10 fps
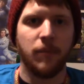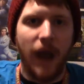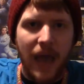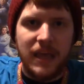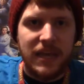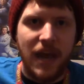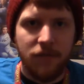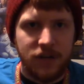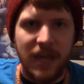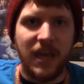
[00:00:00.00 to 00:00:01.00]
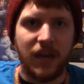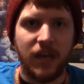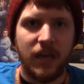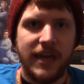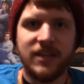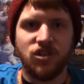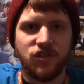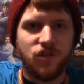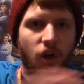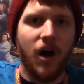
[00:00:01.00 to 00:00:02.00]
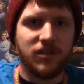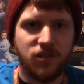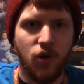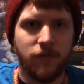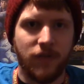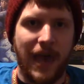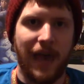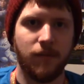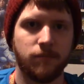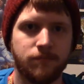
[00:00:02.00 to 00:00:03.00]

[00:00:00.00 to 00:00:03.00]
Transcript: but he never did. It just glossed over that.